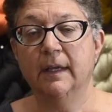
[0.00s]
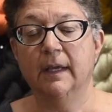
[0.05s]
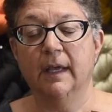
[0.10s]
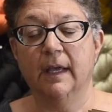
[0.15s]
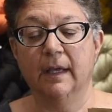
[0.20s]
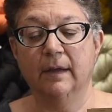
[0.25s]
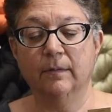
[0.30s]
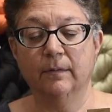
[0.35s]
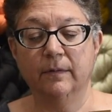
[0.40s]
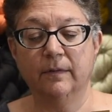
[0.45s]

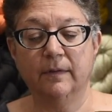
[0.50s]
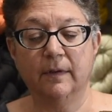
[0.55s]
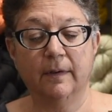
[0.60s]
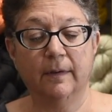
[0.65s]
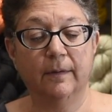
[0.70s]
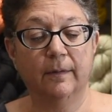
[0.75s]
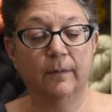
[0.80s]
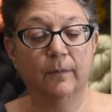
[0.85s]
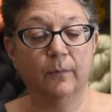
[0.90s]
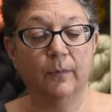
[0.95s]
And
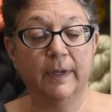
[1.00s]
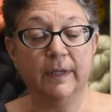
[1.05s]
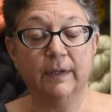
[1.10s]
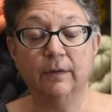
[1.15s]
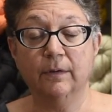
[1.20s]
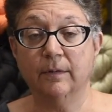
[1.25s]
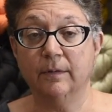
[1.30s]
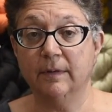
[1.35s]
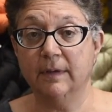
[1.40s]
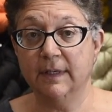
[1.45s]
also when
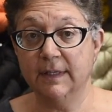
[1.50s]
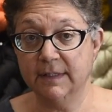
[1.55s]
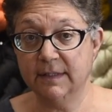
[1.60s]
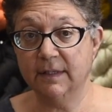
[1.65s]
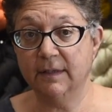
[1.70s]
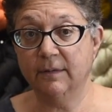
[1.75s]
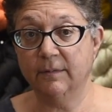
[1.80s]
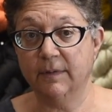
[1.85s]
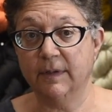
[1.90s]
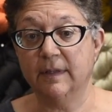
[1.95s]
you're
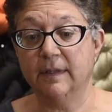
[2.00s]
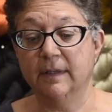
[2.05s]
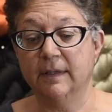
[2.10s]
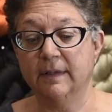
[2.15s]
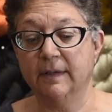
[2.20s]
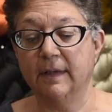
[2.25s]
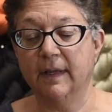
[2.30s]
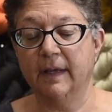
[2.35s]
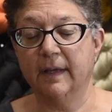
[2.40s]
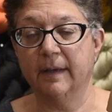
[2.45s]
knitting with it,
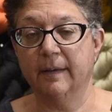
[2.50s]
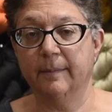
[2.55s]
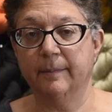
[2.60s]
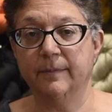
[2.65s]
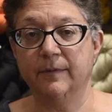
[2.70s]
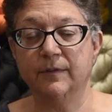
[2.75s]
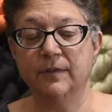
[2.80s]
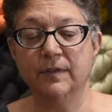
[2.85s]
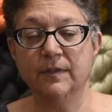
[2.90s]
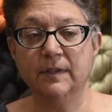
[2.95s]
um,
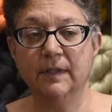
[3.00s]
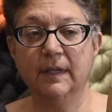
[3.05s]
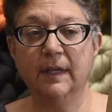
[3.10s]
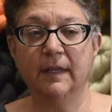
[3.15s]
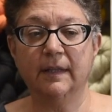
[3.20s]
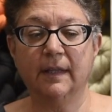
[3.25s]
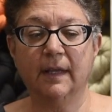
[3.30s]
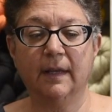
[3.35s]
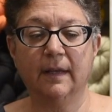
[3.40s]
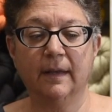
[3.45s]
just to
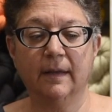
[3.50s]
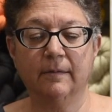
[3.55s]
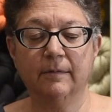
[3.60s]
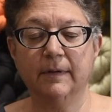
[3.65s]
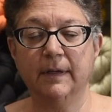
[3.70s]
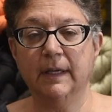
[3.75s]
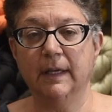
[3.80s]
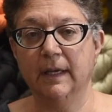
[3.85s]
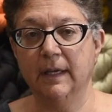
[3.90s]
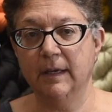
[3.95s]
get that
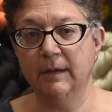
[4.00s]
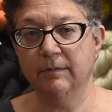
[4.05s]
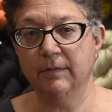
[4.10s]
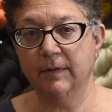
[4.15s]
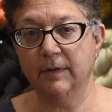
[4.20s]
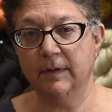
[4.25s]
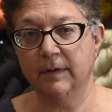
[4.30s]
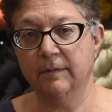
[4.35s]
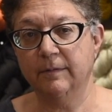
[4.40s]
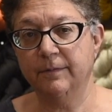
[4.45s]
lovely
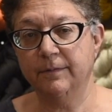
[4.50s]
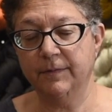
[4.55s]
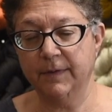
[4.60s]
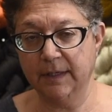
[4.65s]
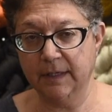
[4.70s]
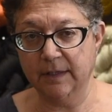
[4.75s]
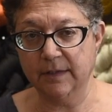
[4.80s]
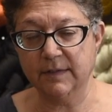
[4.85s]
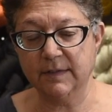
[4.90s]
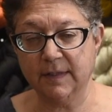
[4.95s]
even
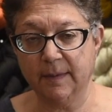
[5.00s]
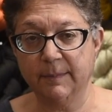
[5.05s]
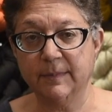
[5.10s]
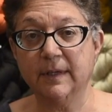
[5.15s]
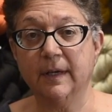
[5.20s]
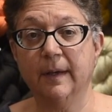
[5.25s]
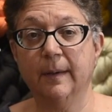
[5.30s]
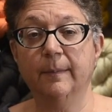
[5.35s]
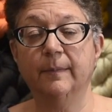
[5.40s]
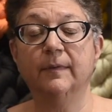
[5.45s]
finish,
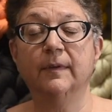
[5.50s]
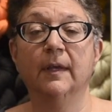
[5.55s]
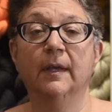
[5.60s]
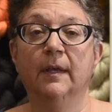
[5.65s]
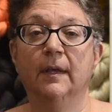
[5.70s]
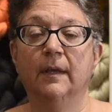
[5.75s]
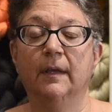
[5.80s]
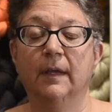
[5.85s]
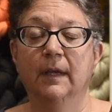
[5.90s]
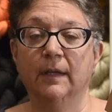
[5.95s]
sometimes
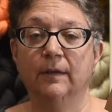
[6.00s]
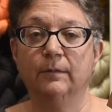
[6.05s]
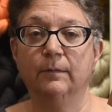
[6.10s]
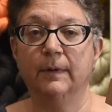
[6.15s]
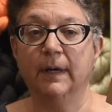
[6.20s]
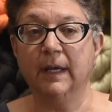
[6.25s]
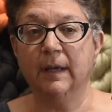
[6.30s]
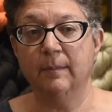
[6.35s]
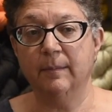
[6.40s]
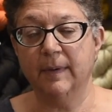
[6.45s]
it's
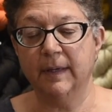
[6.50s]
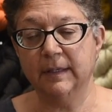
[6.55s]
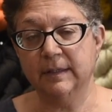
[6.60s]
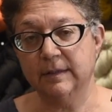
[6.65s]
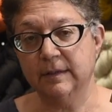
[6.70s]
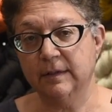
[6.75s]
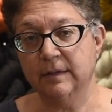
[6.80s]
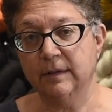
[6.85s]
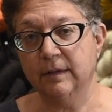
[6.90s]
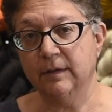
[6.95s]

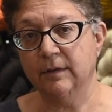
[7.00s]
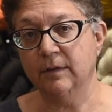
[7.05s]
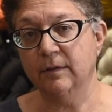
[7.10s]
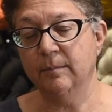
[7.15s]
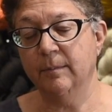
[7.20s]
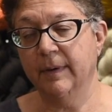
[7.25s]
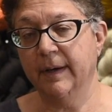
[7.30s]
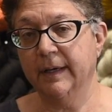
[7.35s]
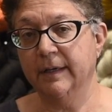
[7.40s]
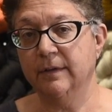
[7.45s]
recommended that you
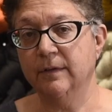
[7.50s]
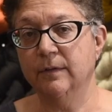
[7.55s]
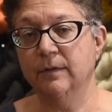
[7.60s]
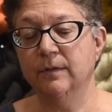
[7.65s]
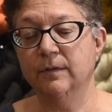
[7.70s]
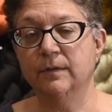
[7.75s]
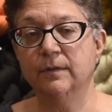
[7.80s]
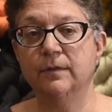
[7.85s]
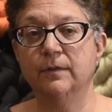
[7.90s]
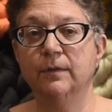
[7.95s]
might
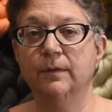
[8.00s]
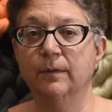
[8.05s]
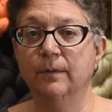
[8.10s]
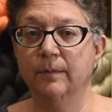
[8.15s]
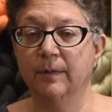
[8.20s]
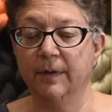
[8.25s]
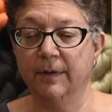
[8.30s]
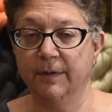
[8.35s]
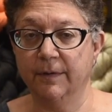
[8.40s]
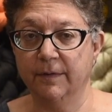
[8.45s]
use two
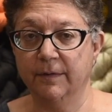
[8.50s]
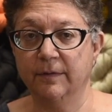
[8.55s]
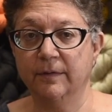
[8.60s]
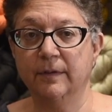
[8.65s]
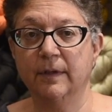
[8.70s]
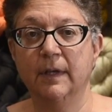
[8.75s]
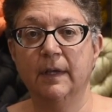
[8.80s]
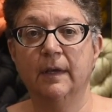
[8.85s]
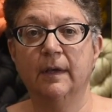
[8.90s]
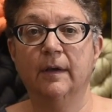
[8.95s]
rows
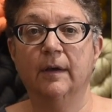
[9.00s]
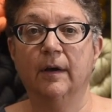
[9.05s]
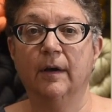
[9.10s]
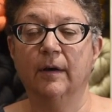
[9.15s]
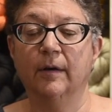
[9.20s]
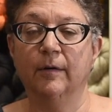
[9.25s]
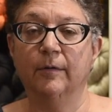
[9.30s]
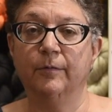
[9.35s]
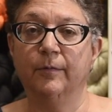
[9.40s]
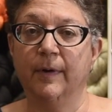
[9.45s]

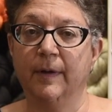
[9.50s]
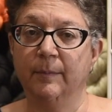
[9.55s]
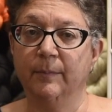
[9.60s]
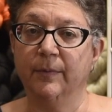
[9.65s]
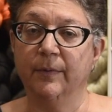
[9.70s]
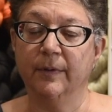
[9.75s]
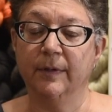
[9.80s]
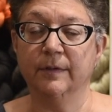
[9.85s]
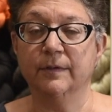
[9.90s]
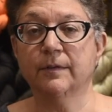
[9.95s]
of one
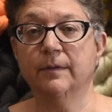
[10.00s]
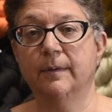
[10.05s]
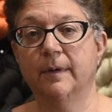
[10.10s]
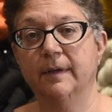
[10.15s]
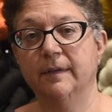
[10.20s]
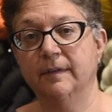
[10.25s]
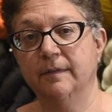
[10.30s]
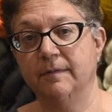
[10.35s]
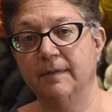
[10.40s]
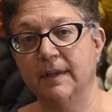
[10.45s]
ball and two
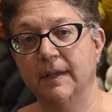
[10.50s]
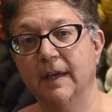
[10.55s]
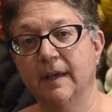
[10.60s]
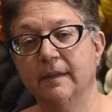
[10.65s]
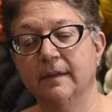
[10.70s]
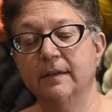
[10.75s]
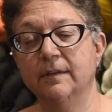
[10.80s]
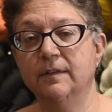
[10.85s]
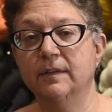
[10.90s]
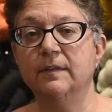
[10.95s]
rows of the
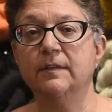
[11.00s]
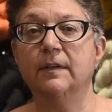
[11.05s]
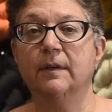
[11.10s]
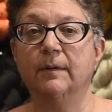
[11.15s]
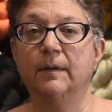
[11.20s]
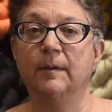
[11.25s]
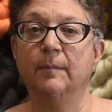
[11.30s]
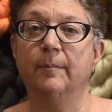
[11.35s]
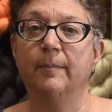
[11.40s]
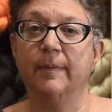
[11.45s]
other, just so
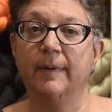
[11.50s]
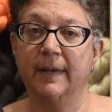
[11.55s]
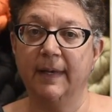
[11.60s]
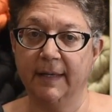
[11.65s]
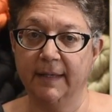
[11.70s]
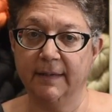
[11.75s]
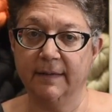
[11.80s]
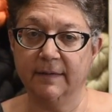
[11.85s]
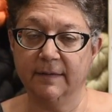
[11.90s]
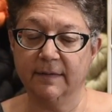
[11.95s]
it
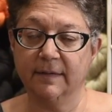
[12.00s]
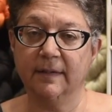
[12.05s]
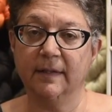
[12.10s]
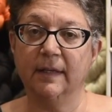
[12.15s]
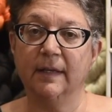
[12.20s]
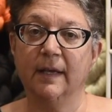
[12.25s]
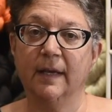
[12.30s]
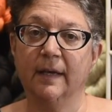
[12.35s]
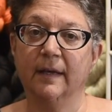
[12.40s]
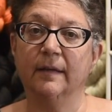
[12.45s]
blends the
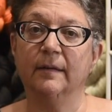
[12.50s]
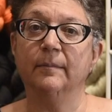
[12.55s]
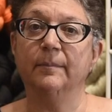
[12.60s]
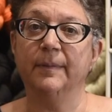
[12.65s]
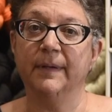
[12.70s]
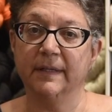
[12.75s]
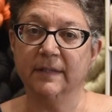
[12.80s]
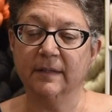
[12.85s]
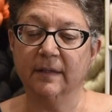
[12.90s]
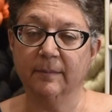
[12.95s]
yarn
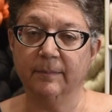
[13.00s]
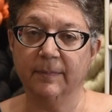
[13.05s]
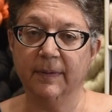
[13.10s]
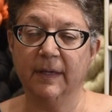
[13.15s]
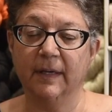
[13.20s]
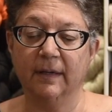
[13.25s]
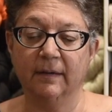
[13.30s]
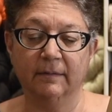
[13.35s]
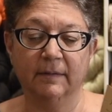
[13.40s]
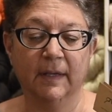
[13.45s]
better.
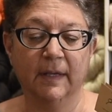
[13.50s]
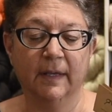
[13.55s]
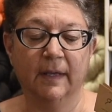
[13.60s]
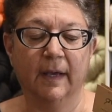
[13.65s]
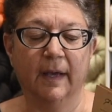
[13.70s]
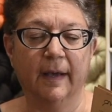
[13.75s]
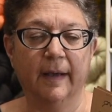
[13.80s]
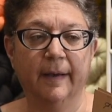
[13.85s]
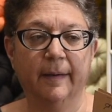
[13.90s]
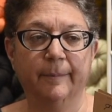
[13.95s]
Being
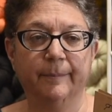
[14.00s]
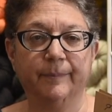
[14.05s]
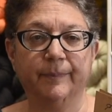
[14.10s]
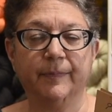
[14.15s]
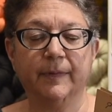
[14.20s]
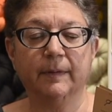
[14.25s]
um,